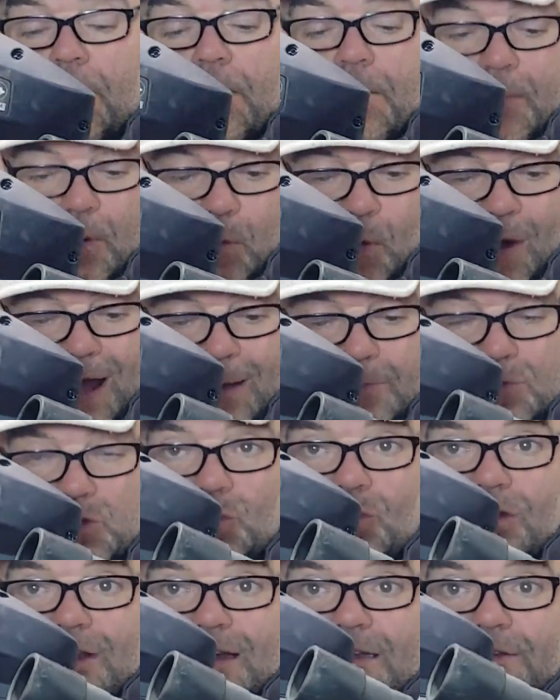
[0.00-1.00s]
But what happens
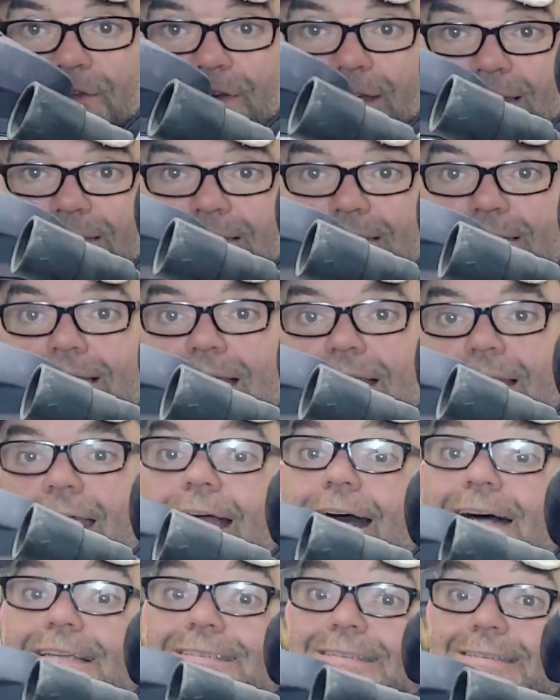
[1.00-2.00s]
with these things is that the
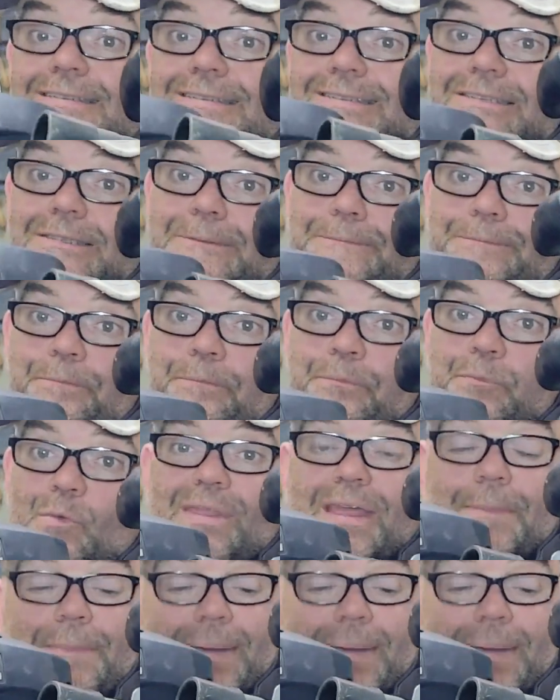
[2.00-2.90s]
cutters, well, they